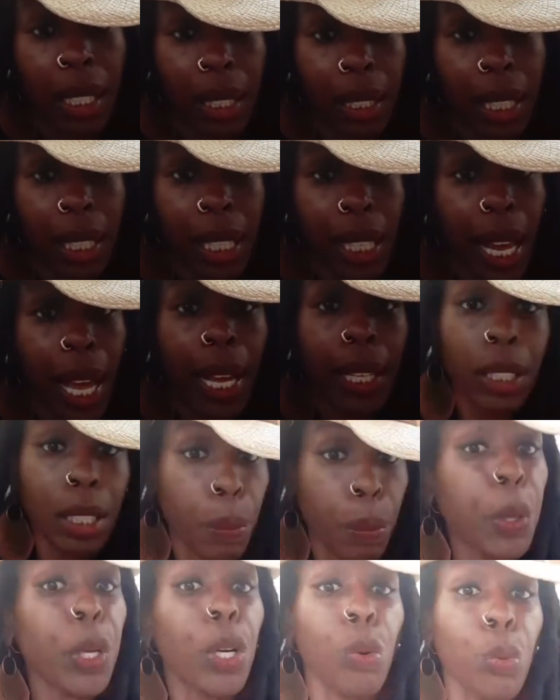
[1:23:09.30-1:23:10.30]
can
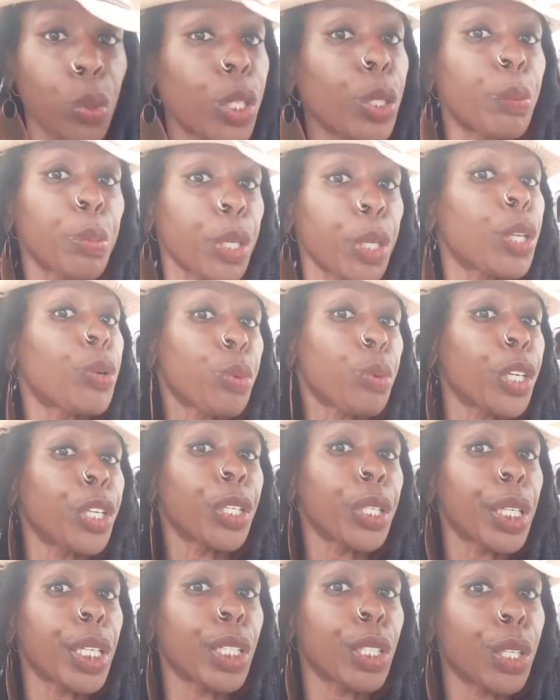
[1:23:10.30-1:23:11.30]
actually put a
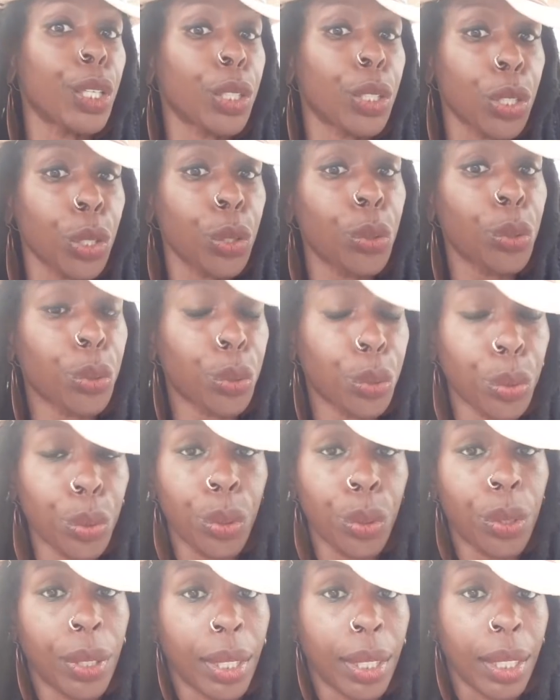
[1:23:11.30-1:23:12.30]
word in or two
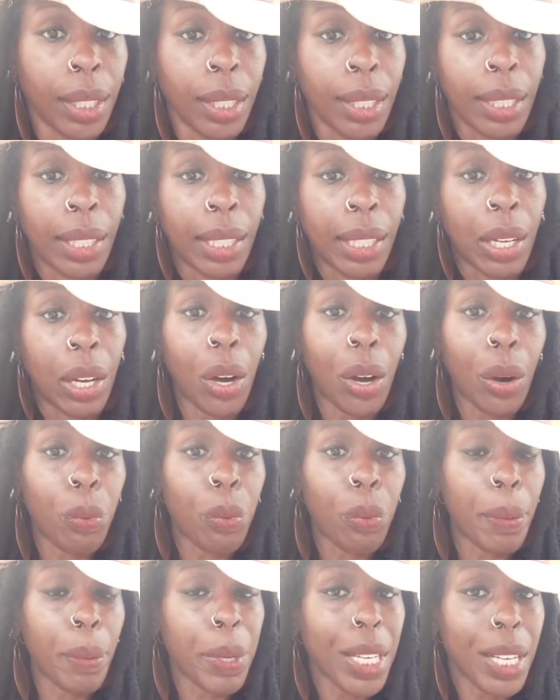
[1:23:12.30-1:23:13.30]
on
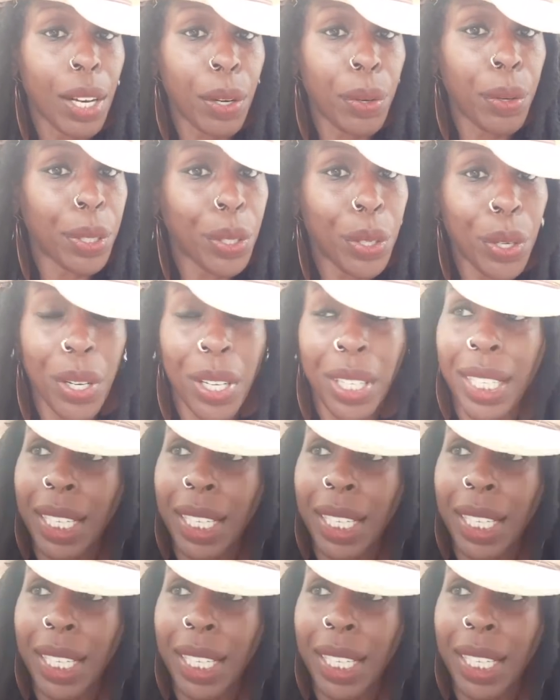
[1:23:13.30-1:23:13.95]
what be going on.